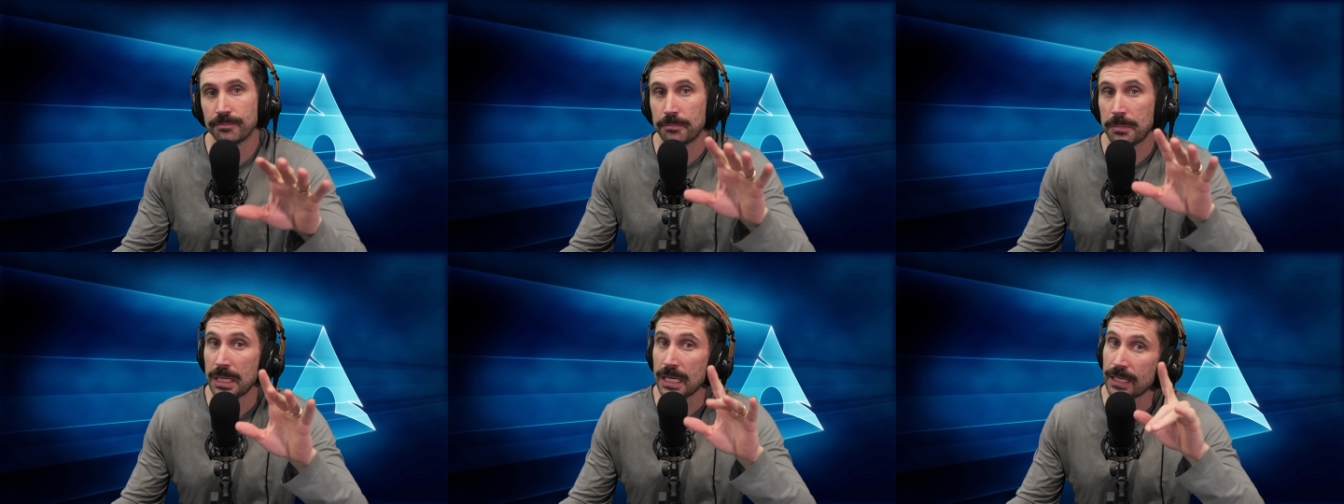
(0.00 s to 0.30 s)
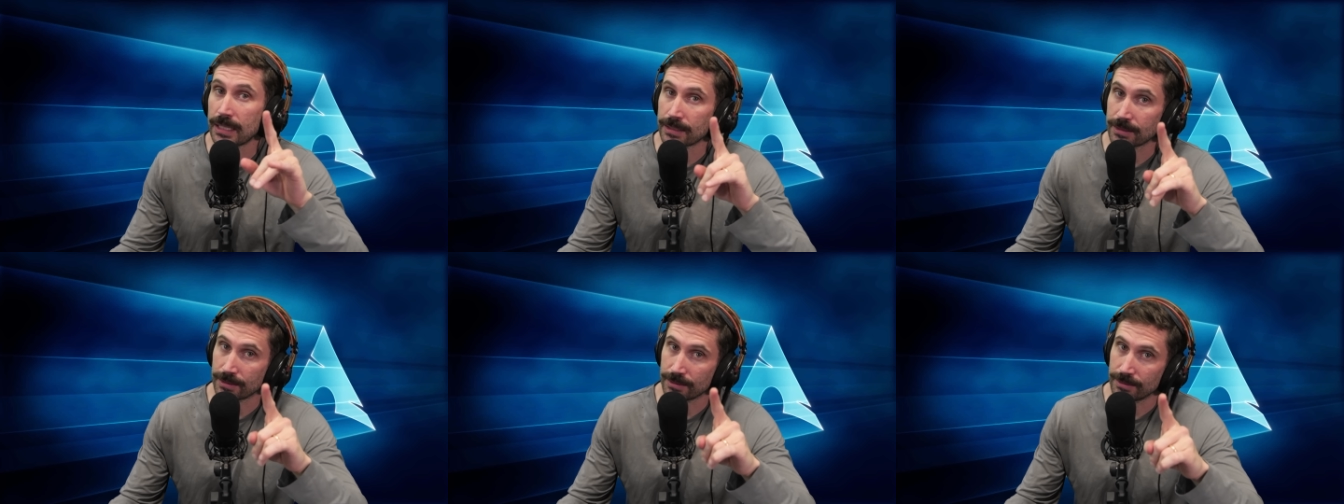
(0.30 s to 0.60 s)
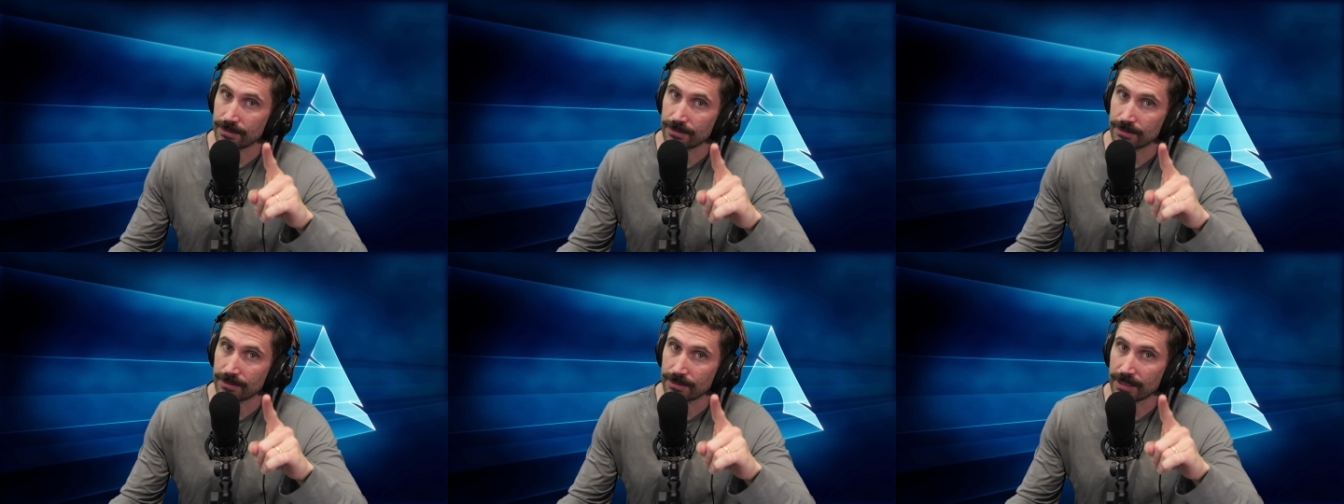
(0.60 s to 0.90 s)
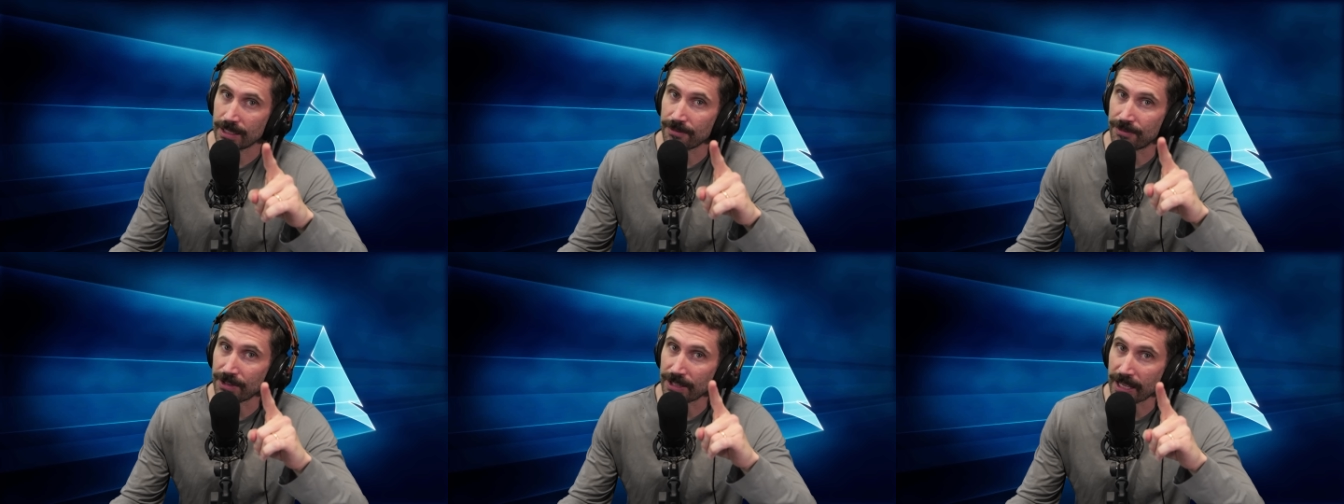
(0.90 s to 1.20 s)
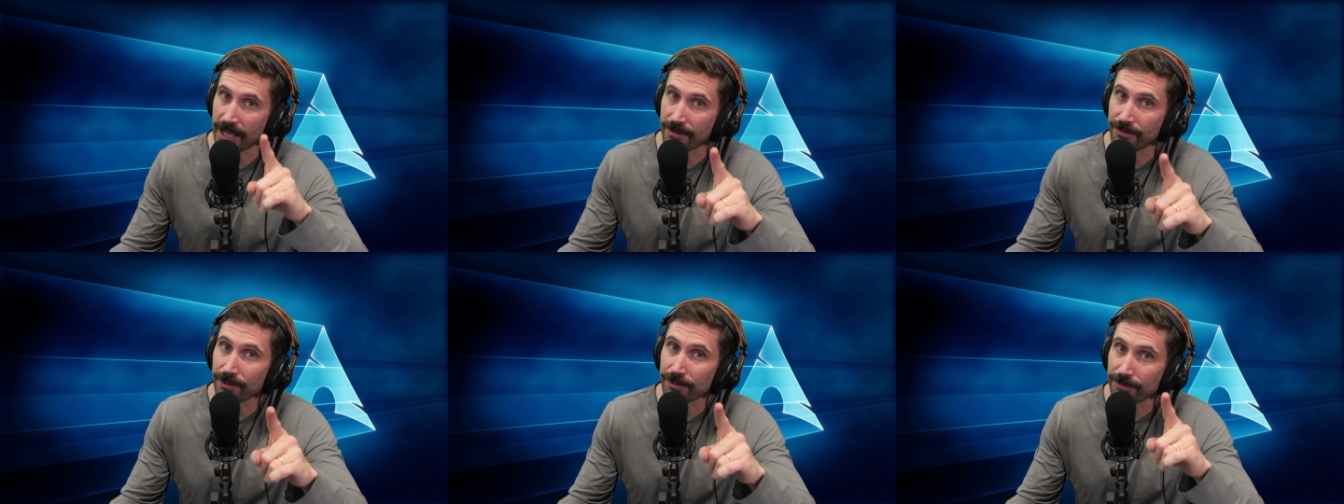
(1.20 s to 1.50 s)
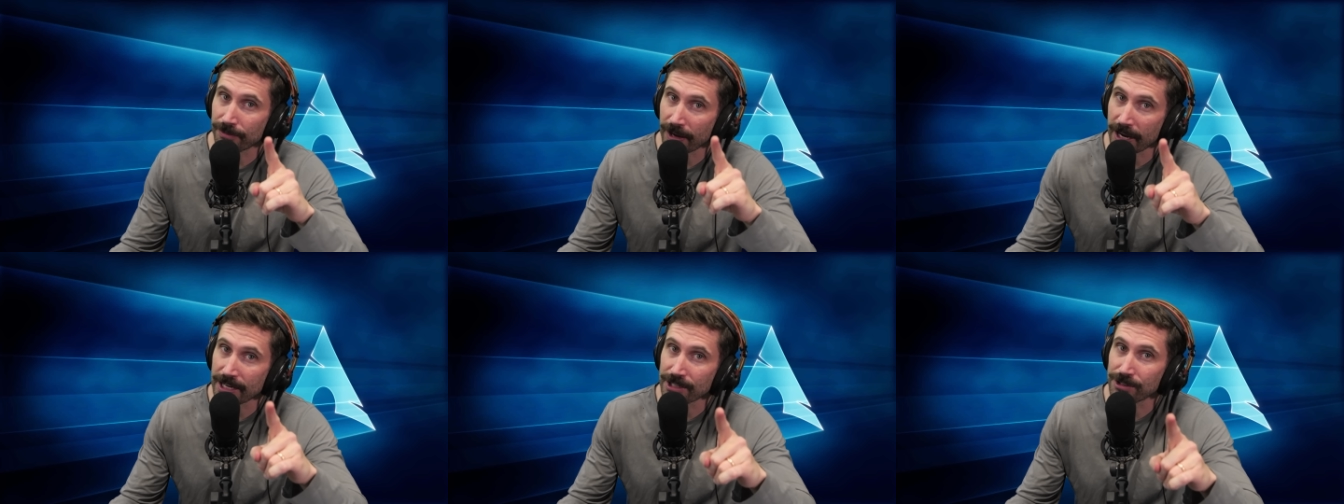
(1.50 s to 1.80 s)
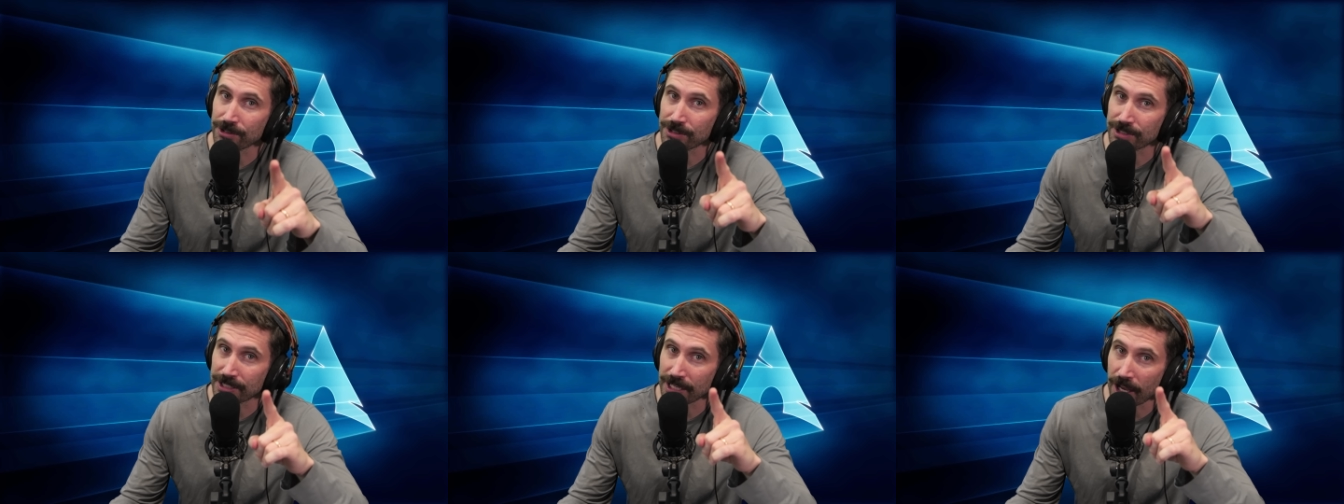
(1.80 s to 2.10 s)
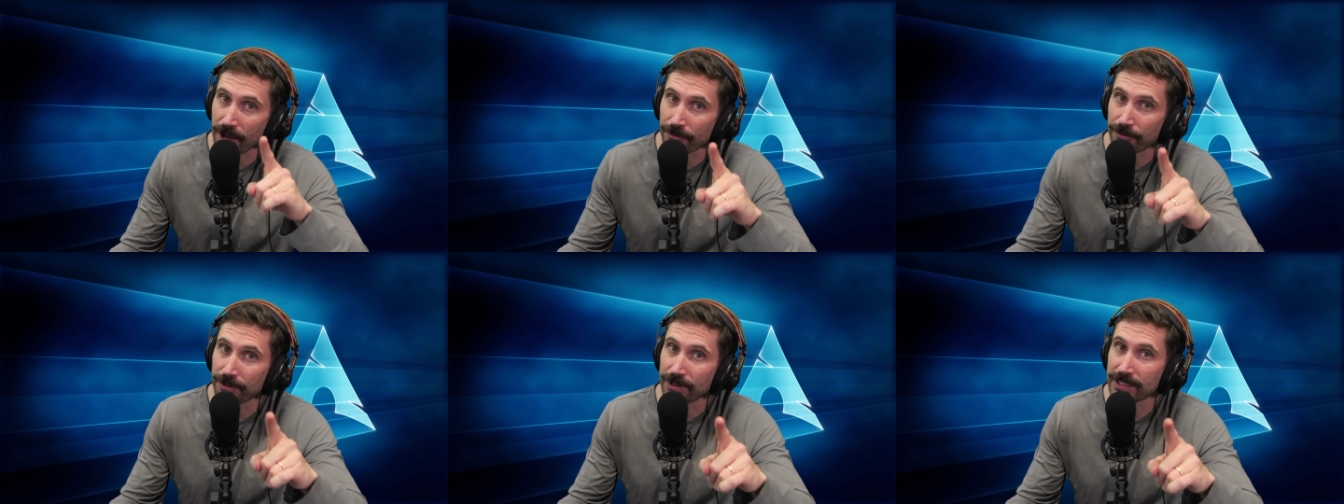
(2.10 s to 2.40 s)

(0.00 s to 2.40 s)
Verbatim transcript: But if you ever find yourself